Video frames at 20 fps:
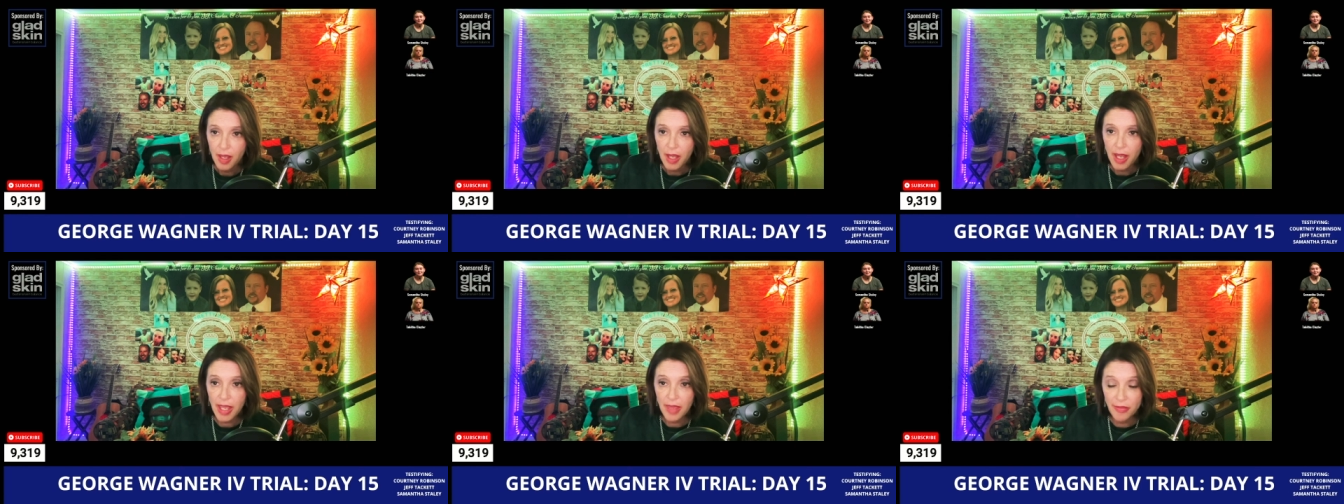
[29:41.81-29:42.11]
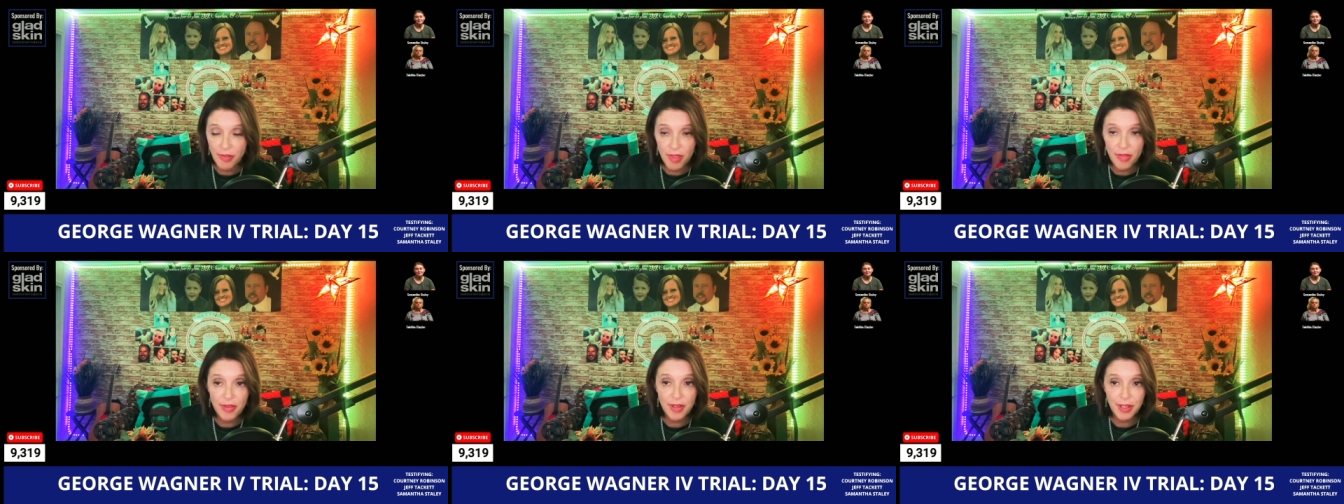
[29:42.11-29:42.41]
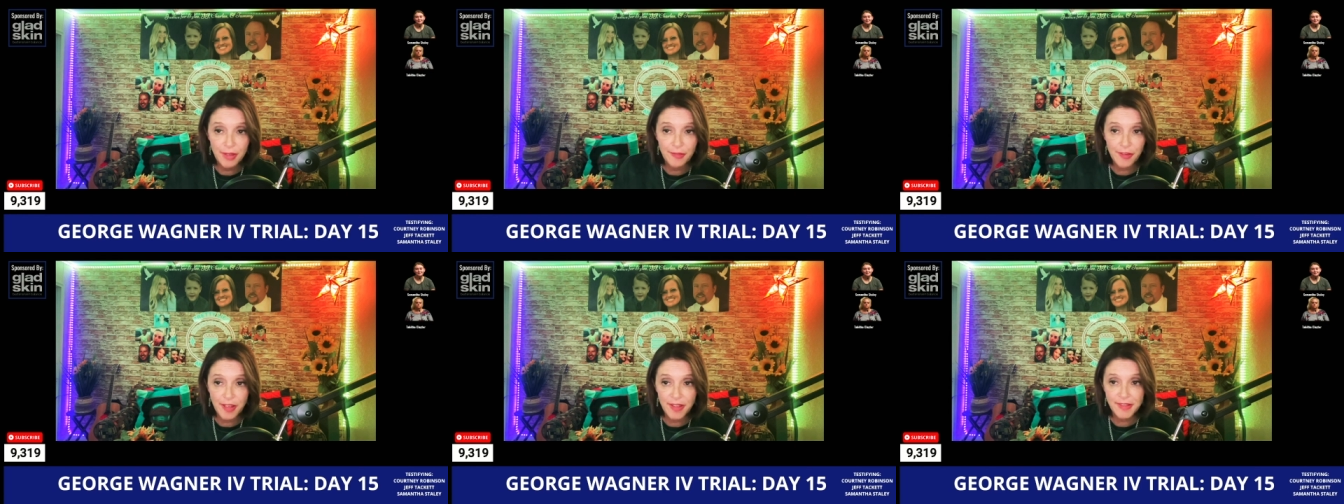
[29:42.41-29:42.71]
And then the
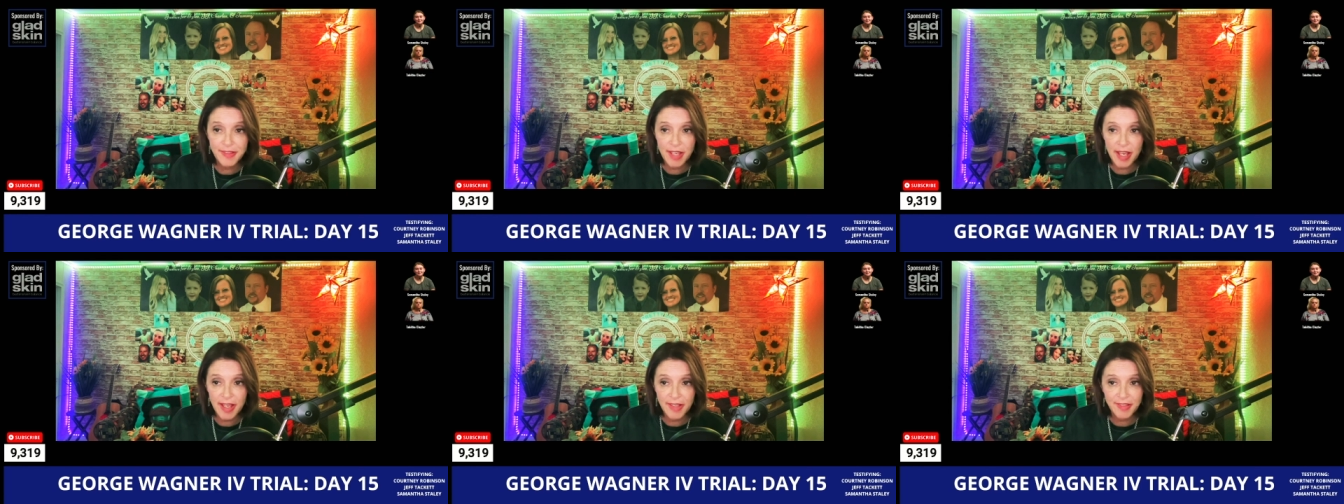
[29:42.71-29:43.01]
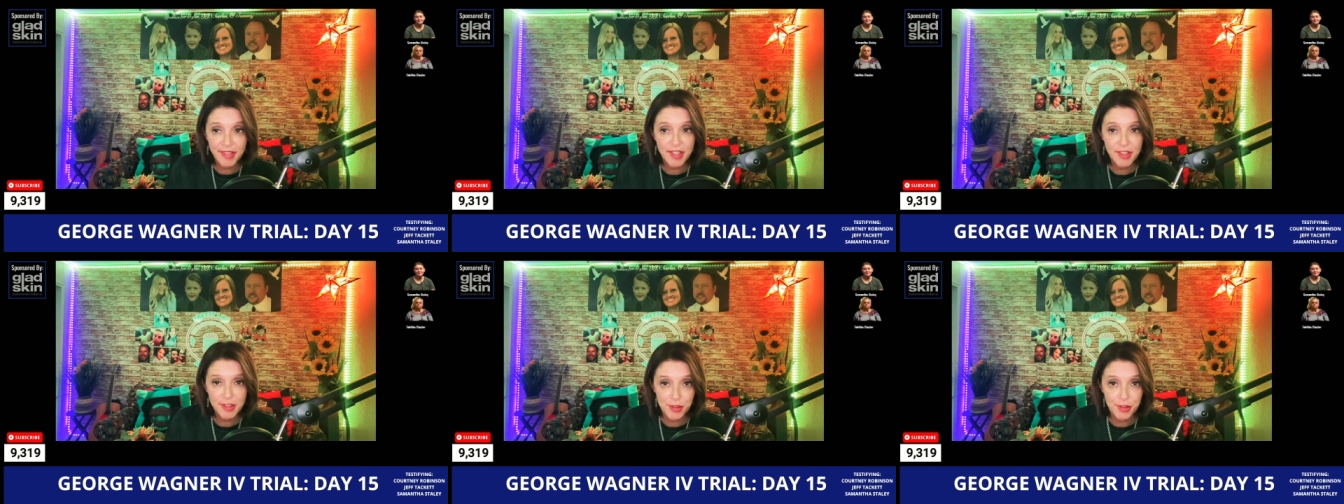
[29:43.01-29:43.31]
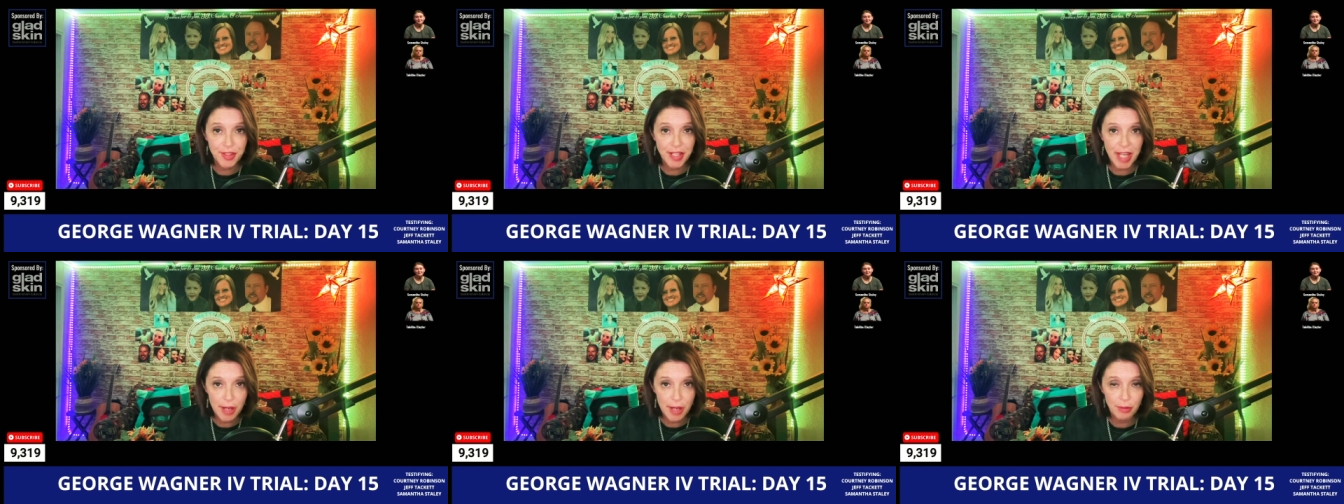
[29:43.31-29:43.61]
defense asks, Has your
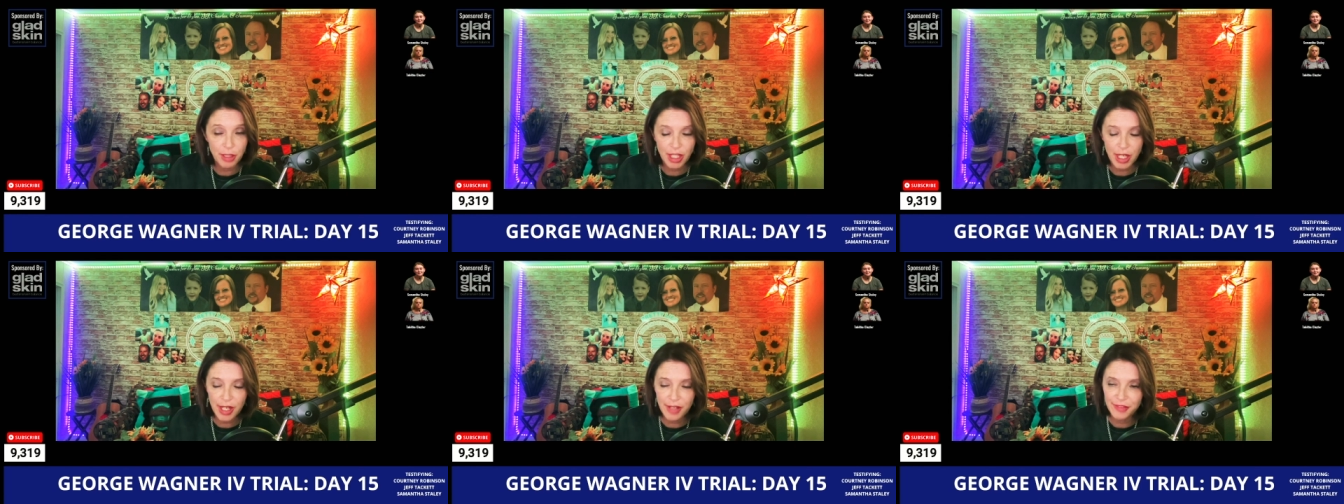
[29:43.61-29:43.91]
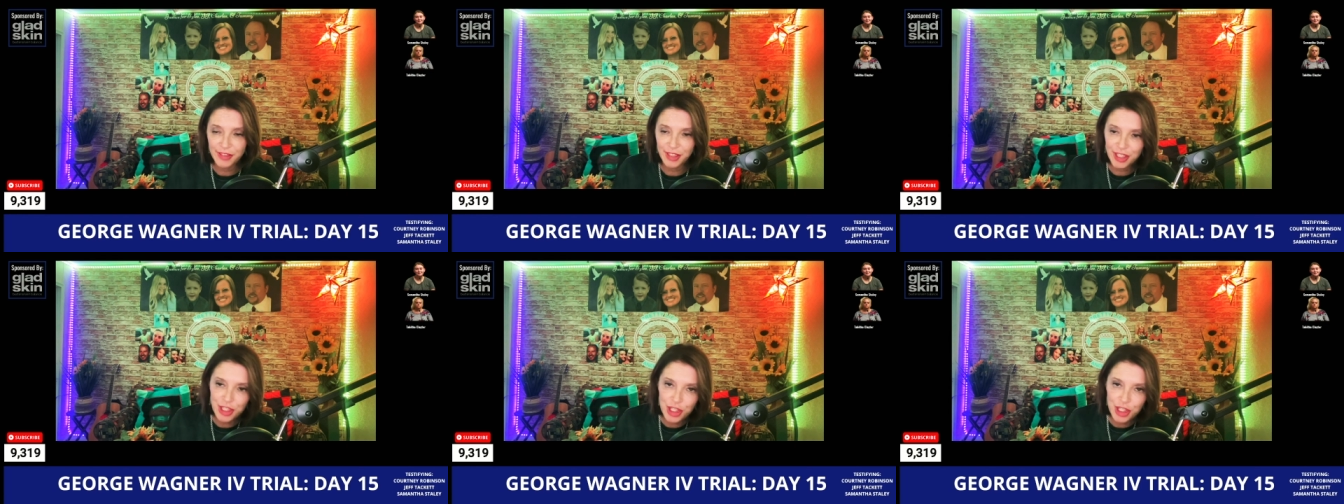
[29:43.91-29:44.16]
dad recovered?